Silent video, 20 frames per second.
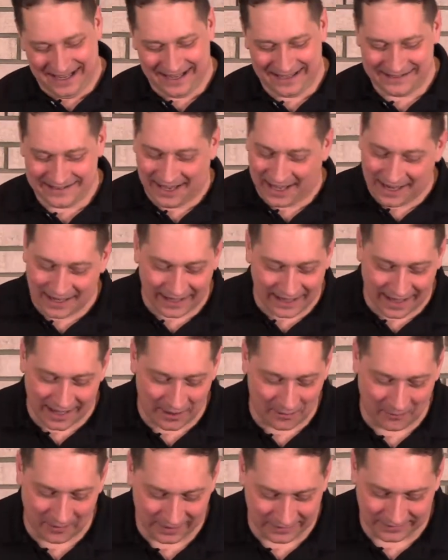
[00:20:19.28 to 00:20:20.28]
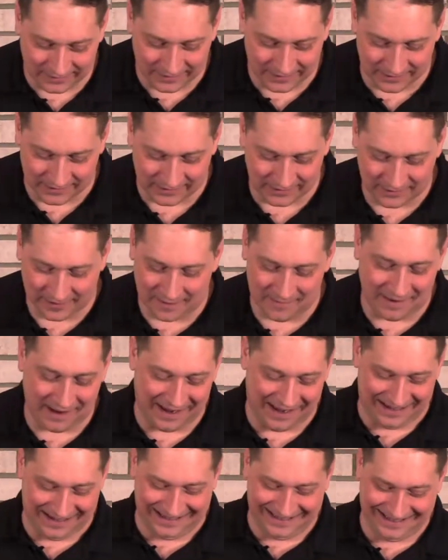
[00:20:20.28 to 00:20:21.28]
he's got a lot of work to do. Come
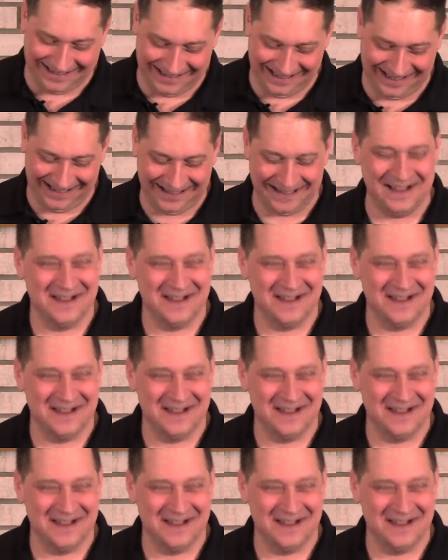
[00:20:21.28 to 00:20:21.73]
on.